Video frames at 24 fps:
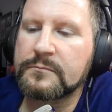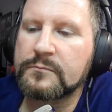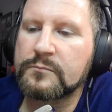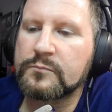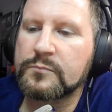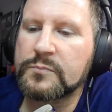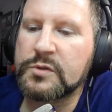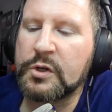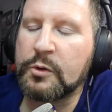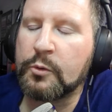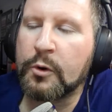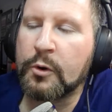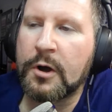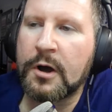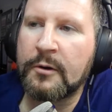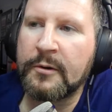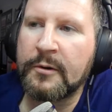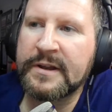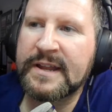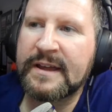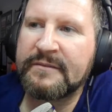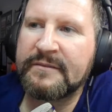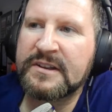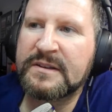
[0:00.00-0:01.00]
you will
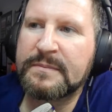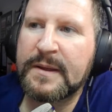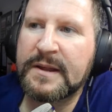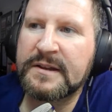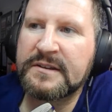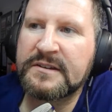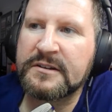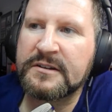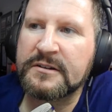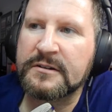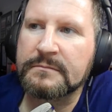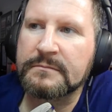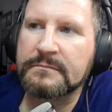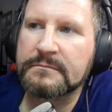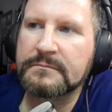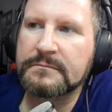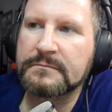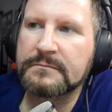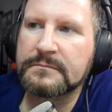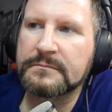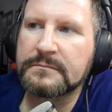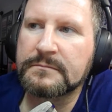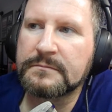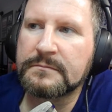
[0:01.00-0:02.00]
always have a space here.
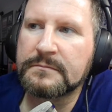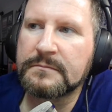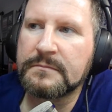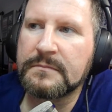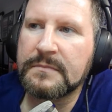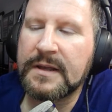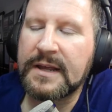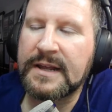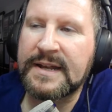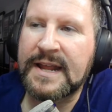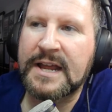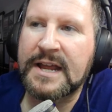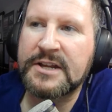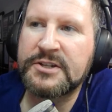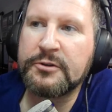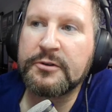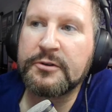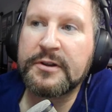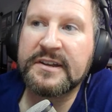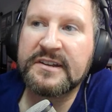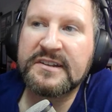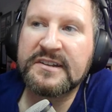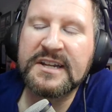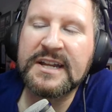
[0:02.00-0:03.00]
And as you
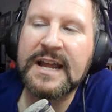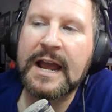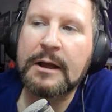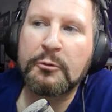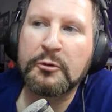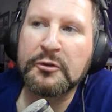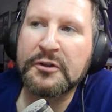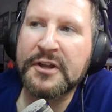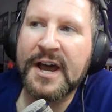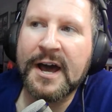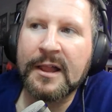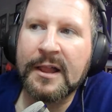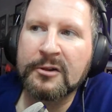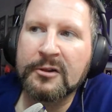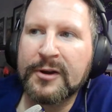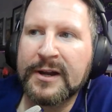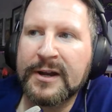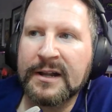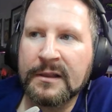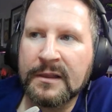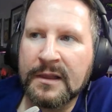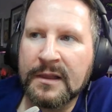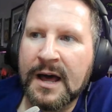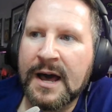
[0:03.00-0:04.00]
can see, I will tolerate
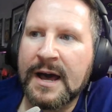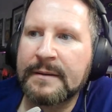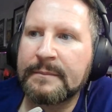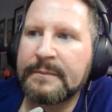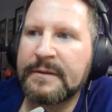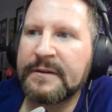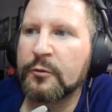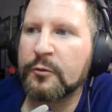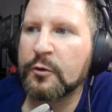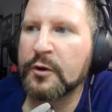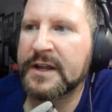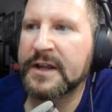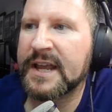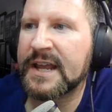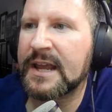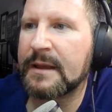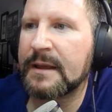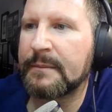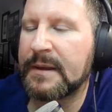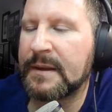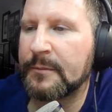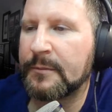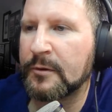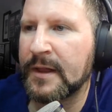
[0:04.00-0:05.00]
a lot before kicking
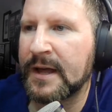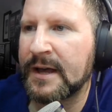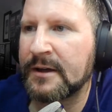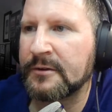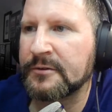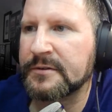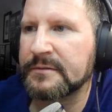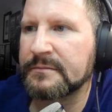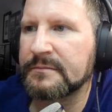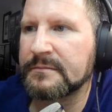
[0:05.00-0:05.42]
people out.